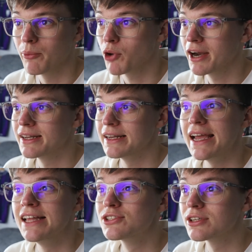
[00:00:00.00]
branding
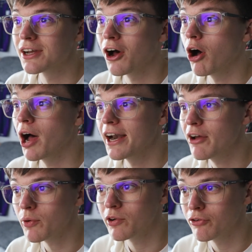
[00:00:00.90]
into the car, and
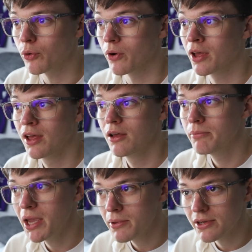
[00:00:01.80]
everyone thought
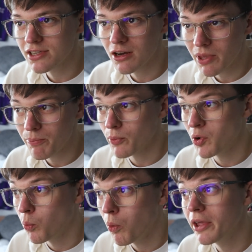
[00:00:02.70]
maybe there's going to be a bit
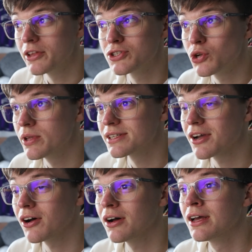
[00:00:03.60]
more white to this
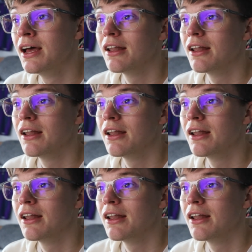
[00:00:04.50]
car,